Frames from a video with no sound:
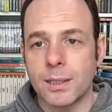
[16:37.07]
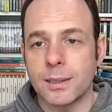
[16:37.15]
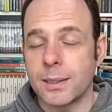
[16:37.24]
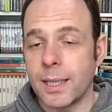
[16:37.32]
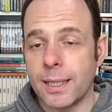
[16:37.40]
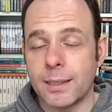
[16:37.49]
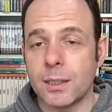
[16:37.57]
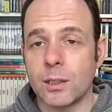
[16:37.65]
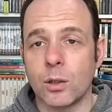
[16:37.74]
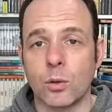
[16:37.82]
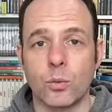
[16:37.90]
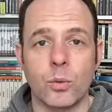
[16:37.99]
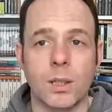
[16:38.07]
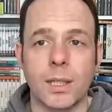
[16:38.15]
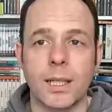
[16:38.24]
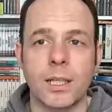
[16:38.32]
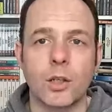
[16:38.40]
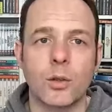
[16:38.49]
intending on
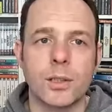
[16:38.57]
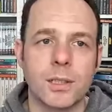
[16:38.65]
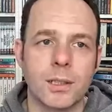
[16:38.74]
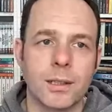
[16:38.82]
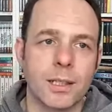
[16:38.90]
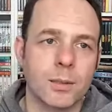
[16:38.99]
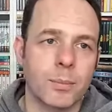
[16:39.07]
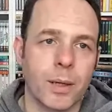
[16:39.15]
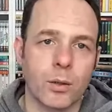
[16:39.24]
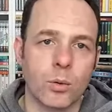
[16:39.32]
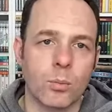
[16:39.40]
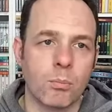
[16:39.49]
really increasing this pile